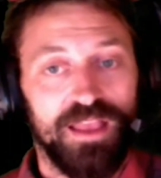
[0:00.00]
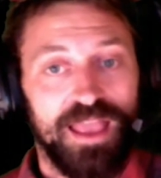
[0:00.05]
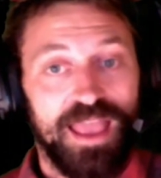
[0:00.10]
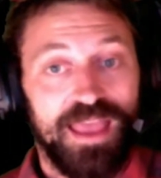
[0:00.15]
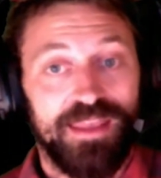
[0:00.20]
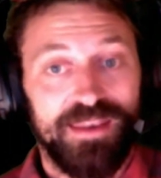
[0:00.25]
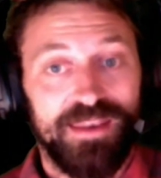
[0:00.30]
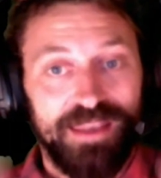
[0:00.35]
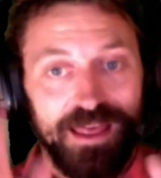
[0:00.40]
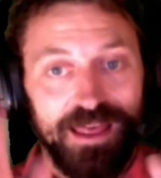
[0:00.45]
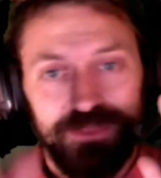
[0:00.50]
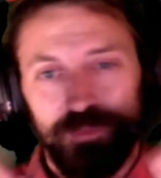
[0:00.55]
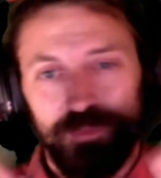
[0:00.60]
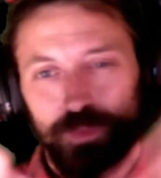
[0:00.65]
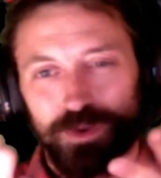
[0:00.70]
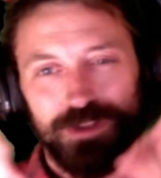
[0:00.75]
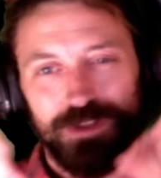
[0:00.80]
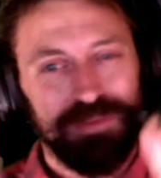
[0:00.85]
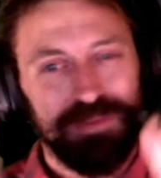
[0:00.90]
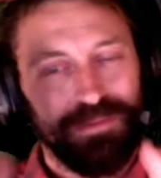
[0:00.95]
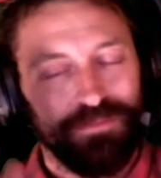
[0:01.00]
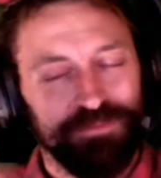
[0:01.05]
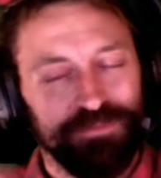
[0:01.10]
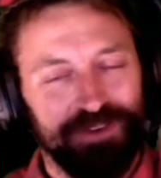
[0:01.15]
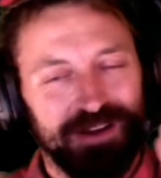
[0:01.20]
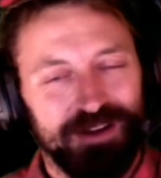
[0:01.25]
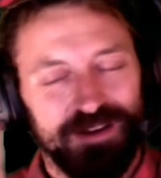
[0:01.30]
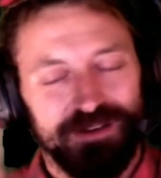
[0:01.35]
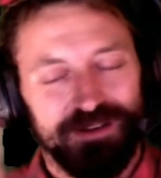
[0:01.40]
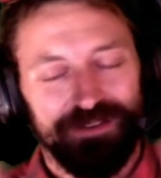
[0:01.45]
and now the world's become
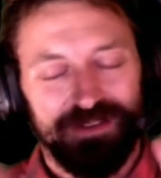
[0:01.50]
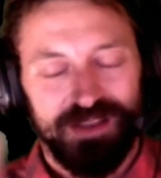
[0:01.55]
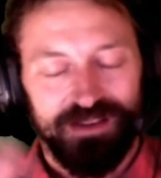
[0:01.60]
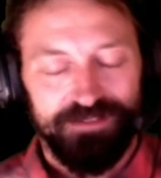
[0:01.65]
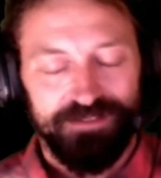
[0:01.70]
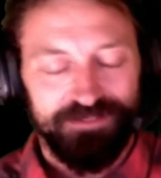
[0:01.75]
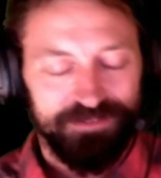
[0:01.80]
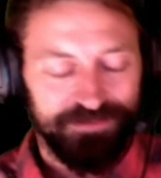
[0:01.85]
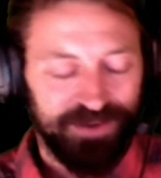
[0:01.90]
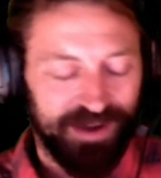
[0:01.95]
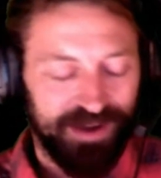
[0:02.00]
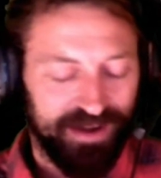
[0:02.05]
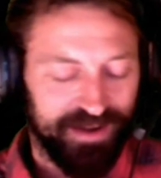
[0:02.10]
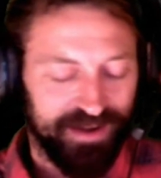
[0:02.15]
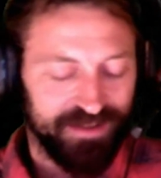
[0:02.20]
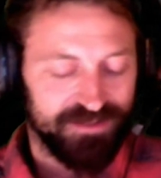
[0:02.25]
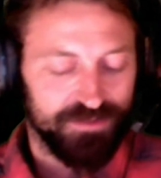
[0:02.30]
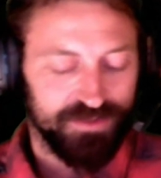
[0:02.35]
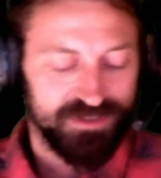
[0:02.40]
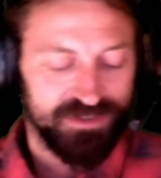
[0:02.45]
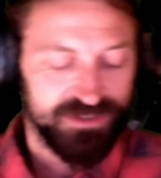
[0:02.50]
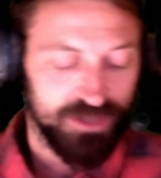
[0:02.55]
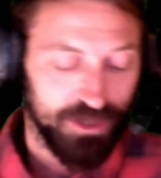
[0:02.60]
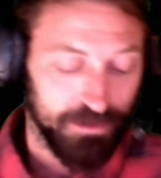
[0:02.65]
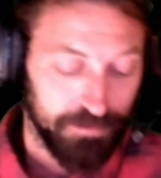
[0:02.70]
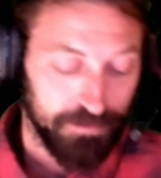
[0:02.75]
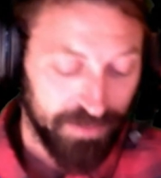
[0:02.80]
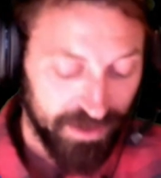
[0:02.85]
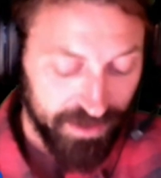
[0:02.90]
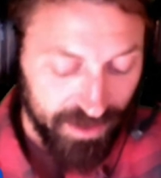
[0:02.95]
very kind of divided as a result
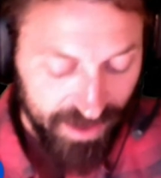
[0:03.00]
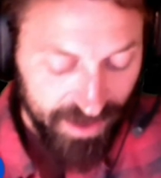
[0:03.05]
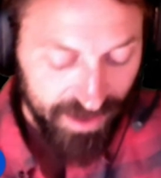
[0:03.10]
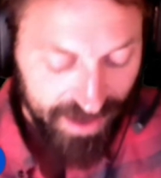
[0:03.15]
but